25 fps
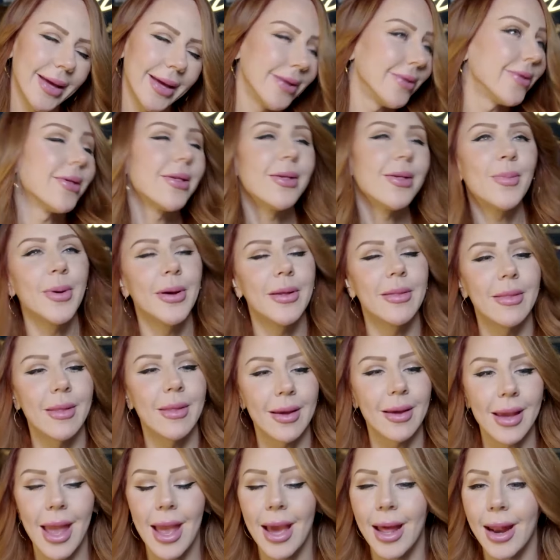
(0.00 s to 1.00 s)
He just put
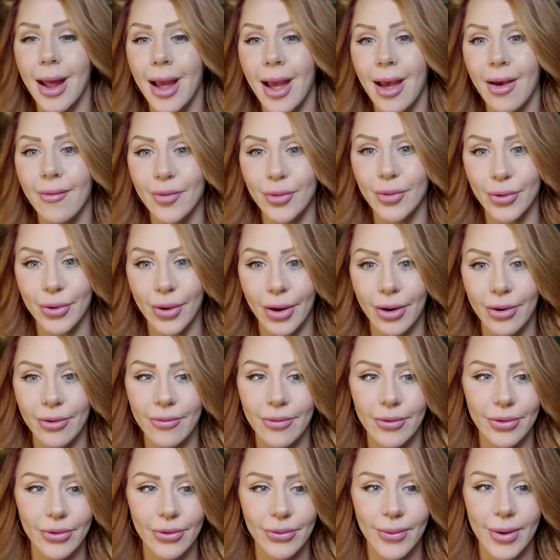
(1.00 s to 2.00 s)
the "Can I have your daughter
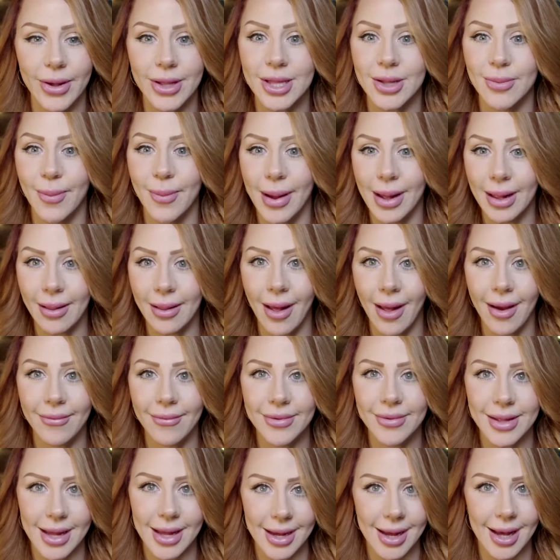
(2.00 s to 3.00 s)
for the rest of my
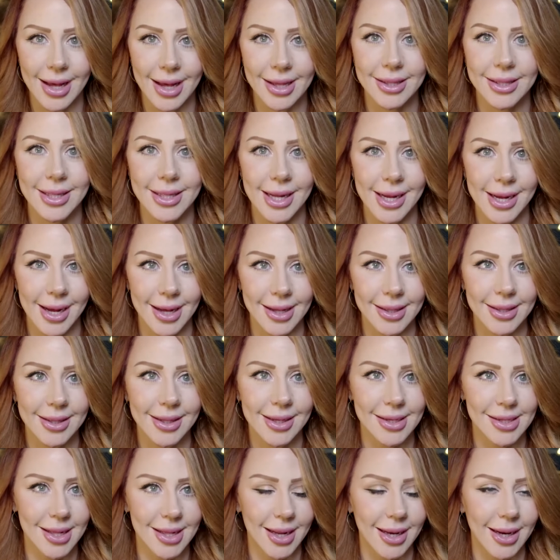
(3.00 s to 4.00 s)
life?" Say yes, say yes,
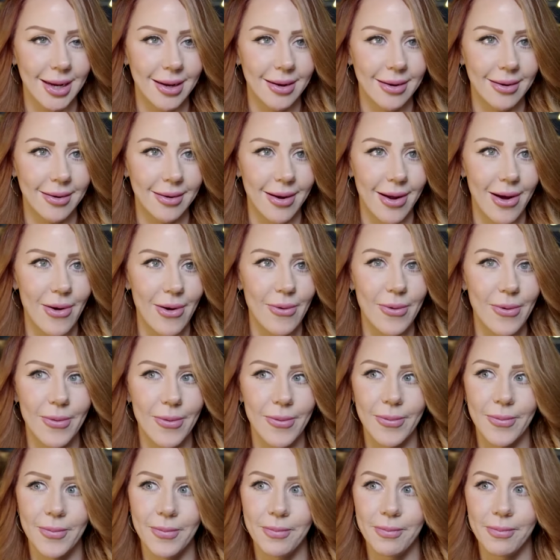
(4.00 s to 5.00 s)
because I need to know.
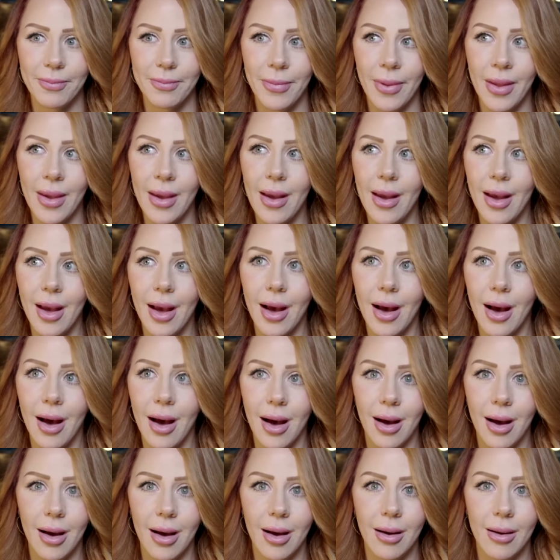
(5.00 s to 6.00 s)

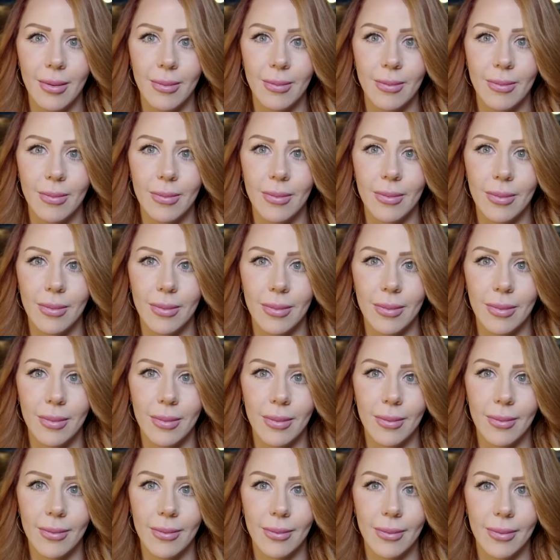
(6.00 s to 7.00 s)
Um,
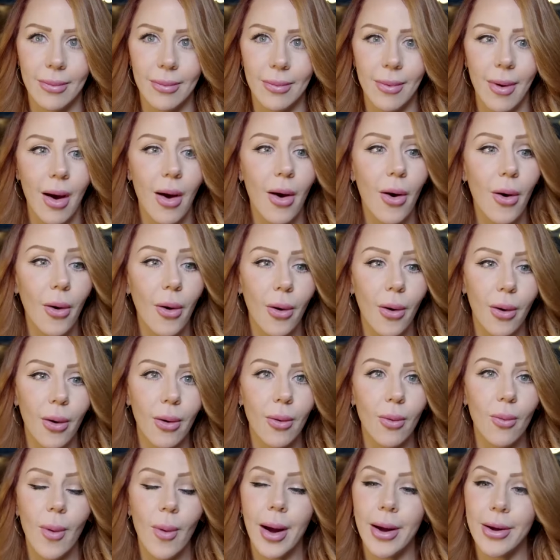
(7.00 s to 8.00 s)

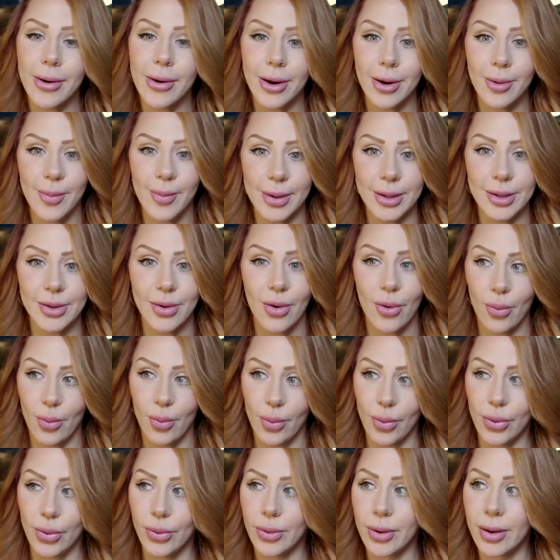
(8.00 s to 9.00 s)
oh, why you gotta be so
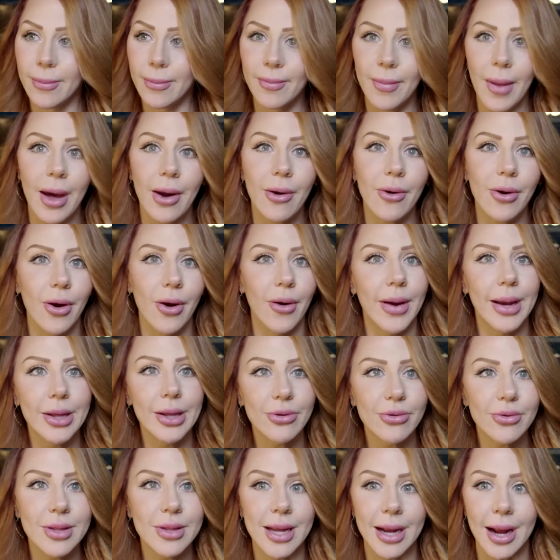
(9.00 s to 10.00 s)
rude? I don't know.
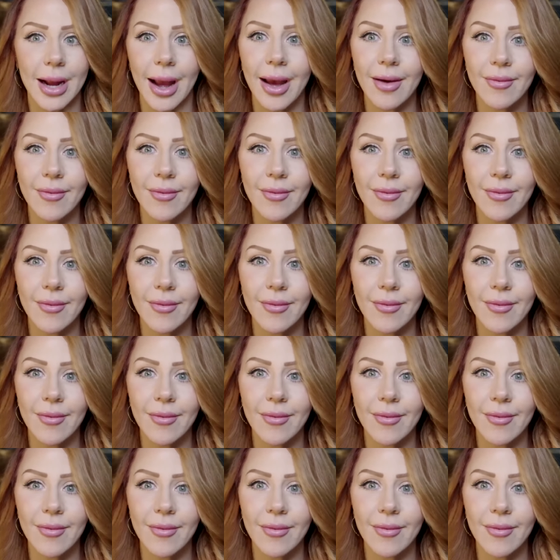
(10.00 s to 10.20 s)
Interesting.